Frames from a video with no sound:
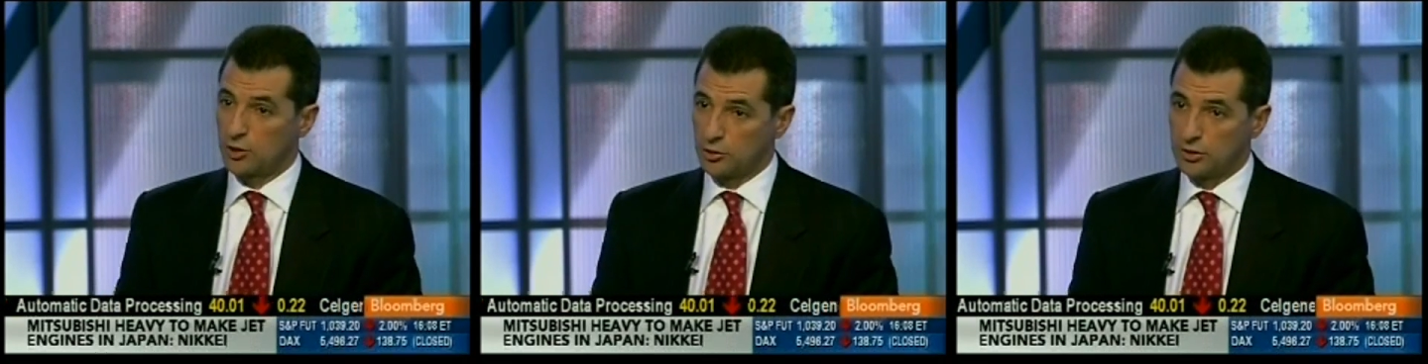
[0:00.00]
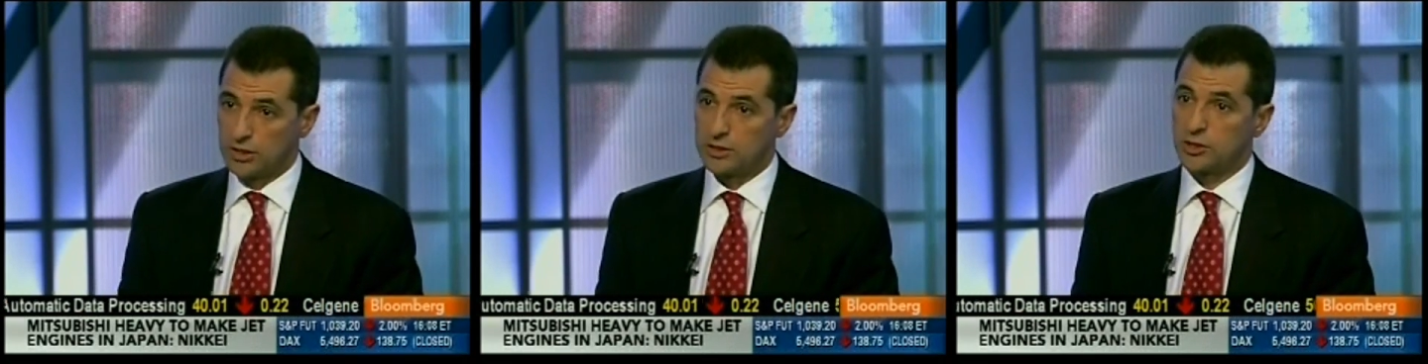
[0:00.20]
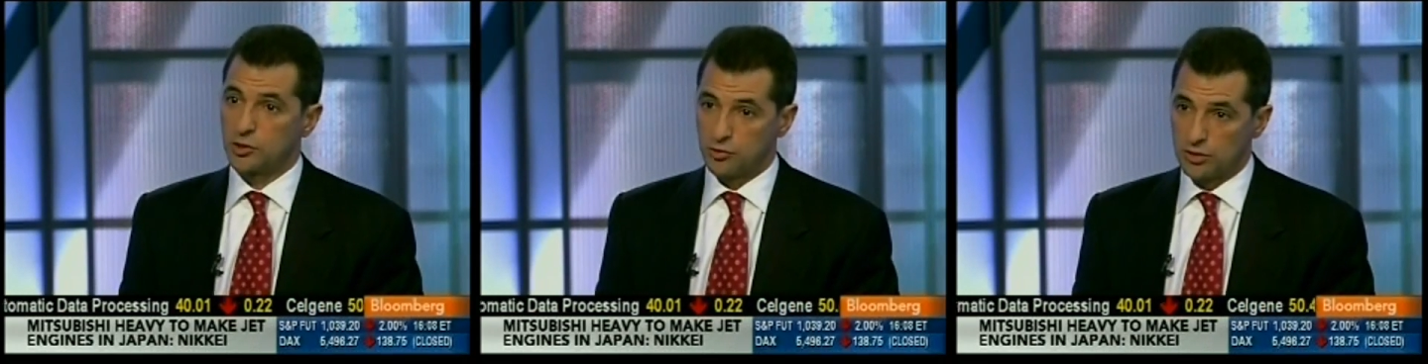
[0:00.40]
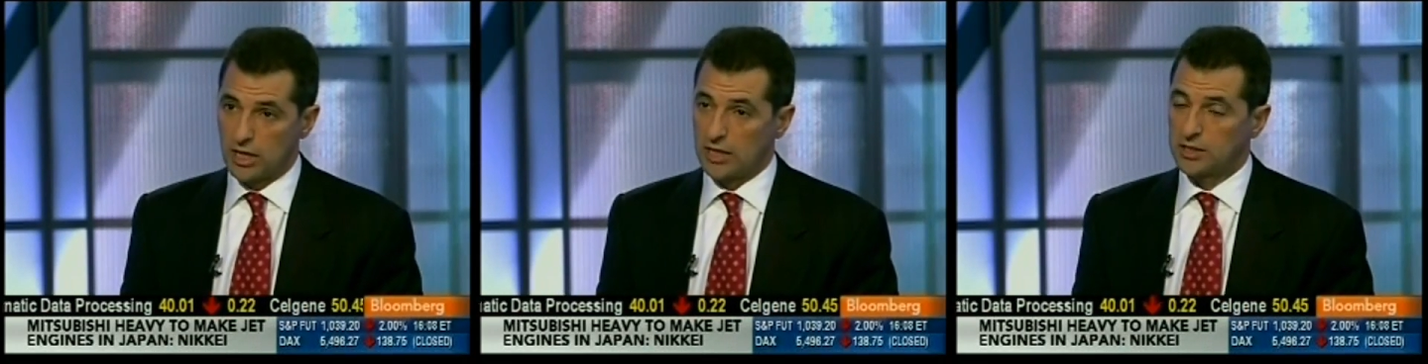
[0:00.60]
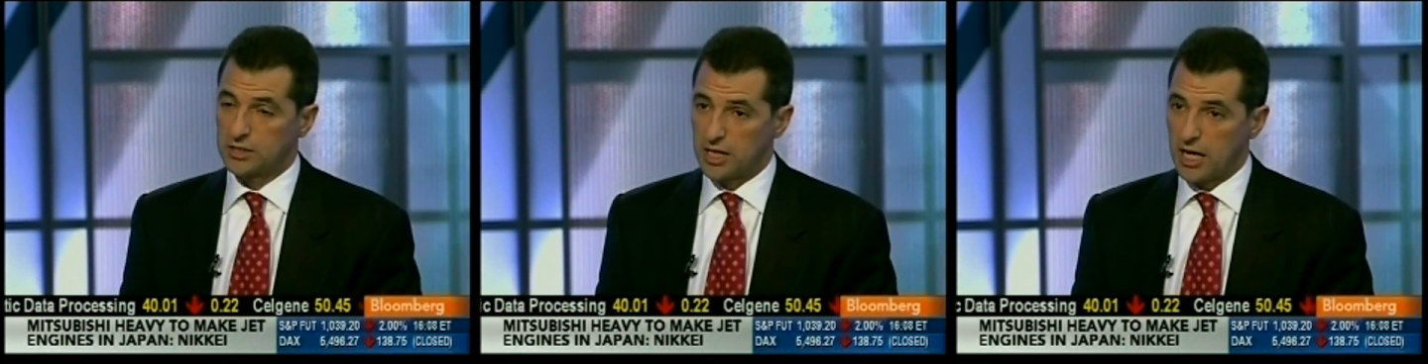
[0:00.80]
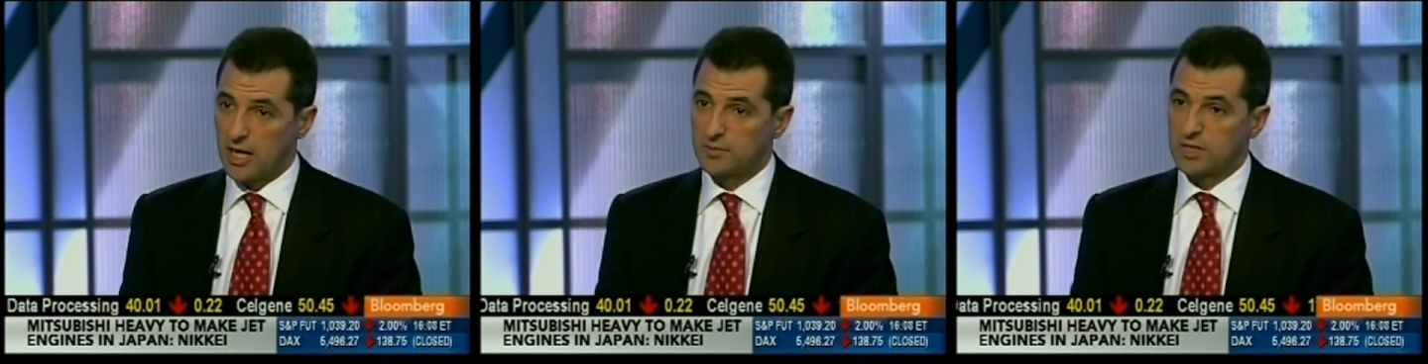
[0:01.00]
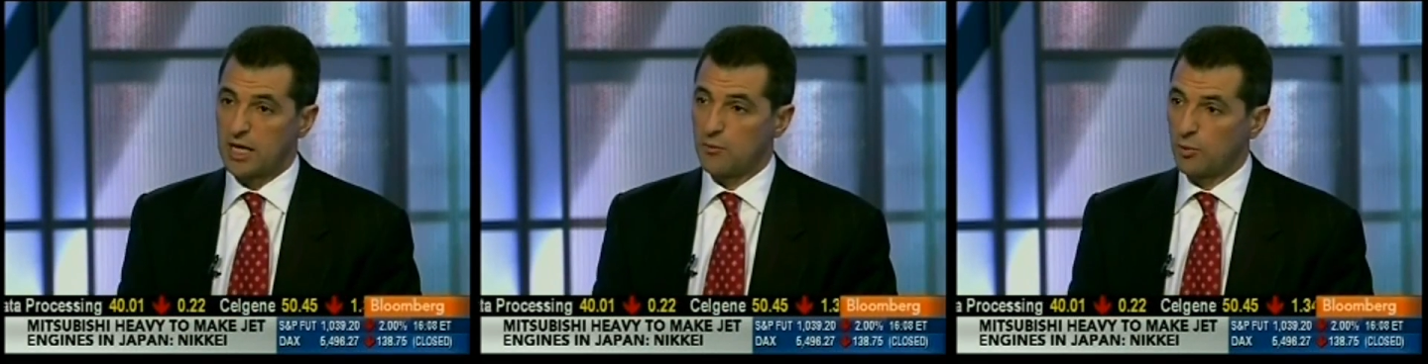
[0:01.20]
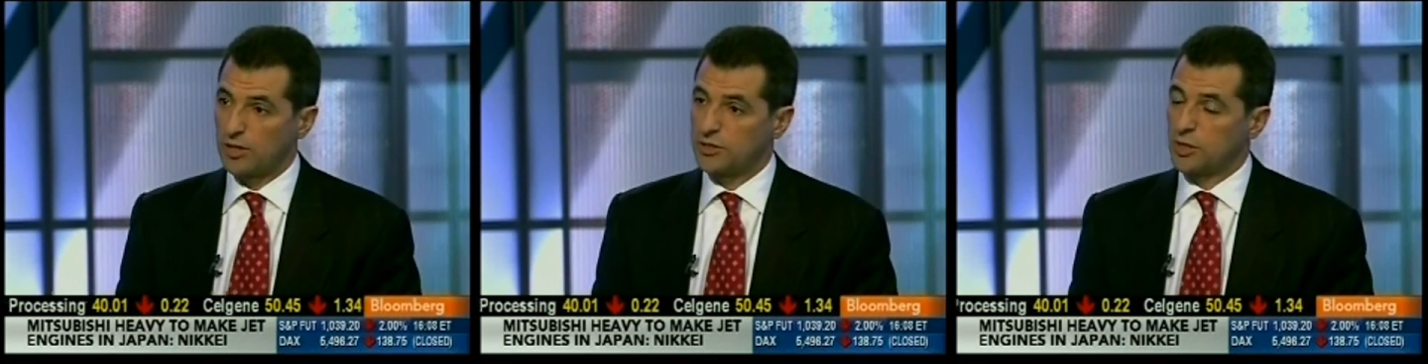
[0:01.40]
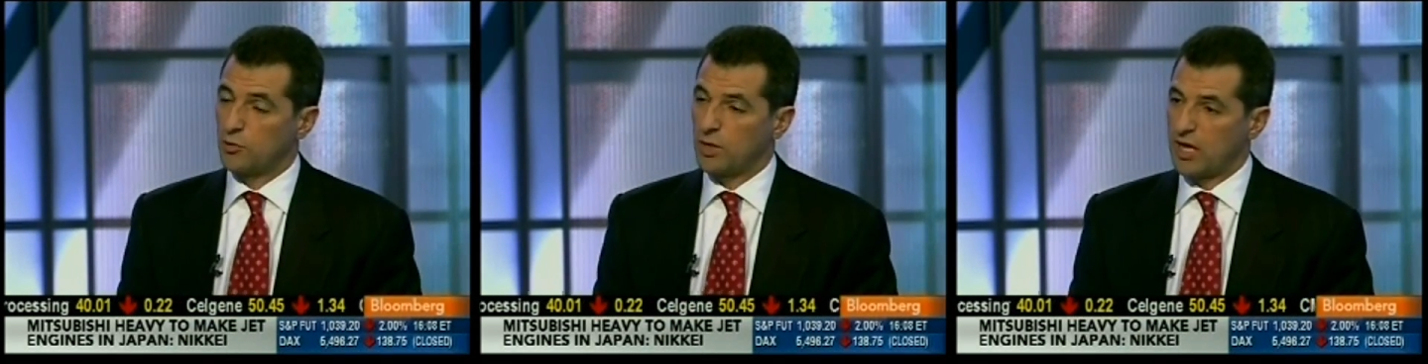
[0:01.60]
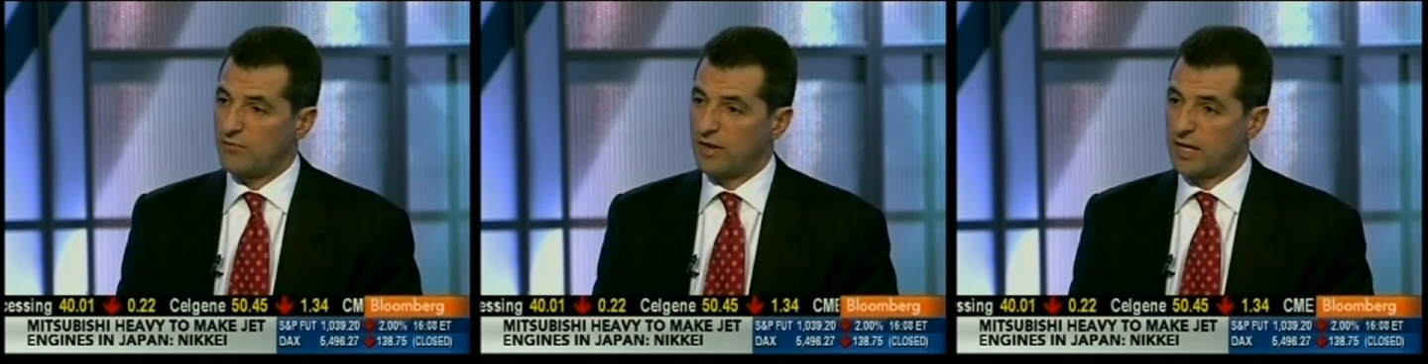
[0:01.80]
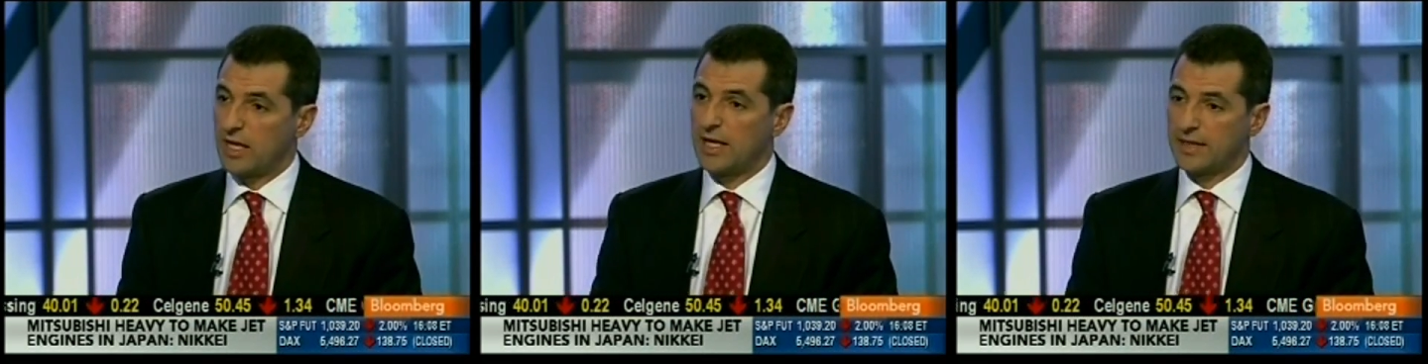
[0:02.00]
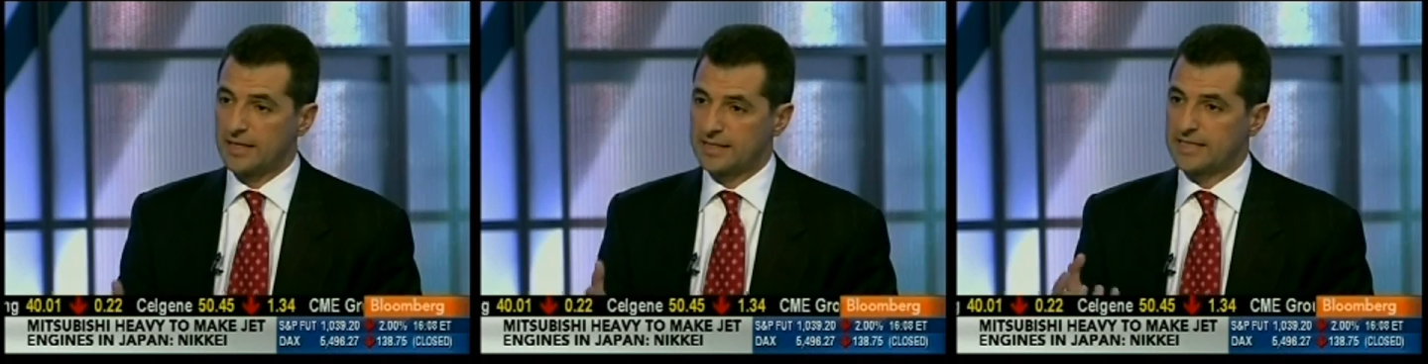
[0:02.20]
You need to create jobs, and we don't have any.